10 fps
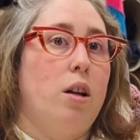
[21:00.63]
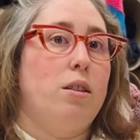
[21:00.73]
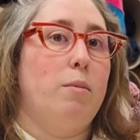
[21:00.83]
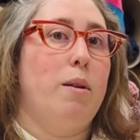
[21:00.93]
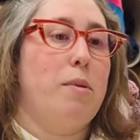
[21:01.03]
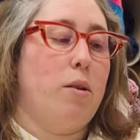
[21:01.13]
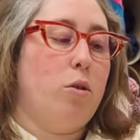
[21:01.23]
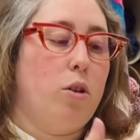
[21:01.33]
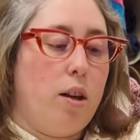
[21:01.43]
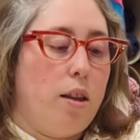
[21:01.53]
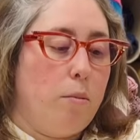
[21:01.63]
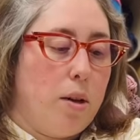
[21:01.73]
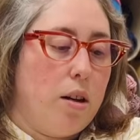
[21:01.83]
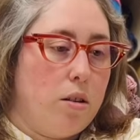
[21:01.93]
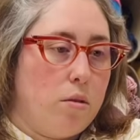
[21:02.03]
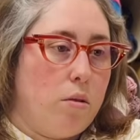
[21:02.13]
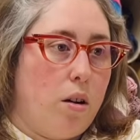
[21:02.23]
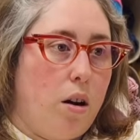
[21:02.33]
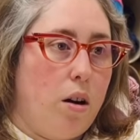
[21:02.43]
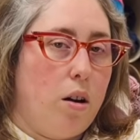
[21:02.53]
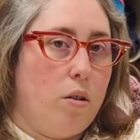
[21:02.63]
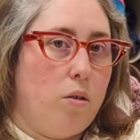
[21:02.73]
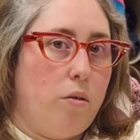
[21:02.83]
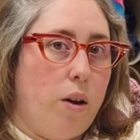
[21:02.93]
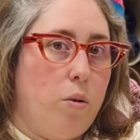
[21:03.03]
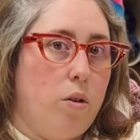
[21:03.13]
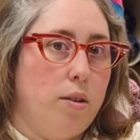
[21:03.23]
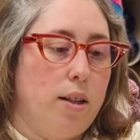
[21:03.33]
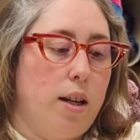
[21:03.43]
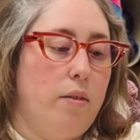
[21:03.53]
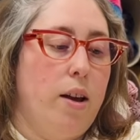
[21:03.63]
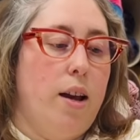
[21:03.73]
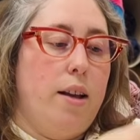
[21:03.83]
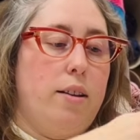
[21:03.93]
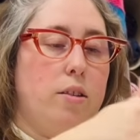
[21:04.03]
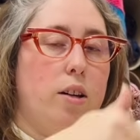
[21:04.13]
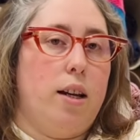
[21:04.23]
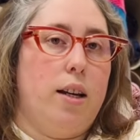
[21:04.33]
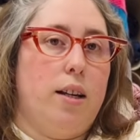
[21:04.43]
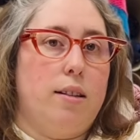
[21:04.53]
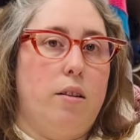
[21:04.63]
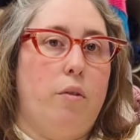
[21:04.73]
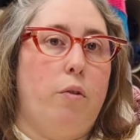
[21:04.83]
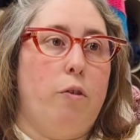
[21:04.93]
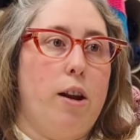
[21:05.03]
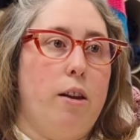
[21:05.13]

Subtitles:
So maybe I'll cut it in the middle and do a 3/4 sleeve. And it's got like a nice little frill